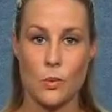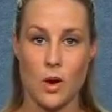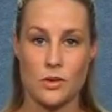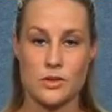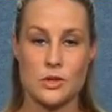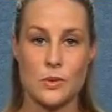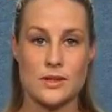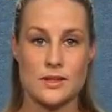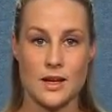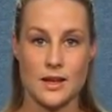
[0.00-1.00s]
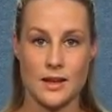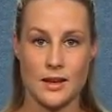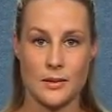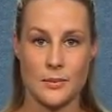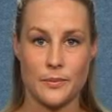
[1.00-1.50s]
whilst you are
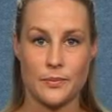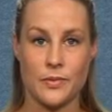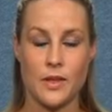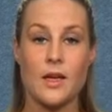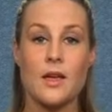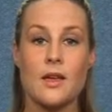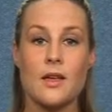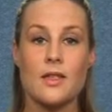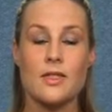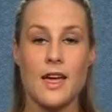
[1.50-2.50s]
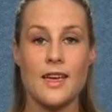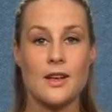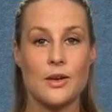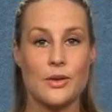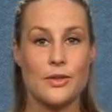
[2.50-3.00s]
studying. They
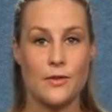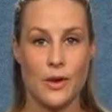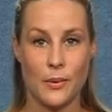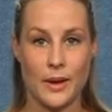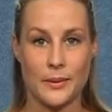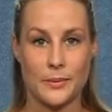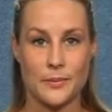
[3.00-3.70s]
include the following.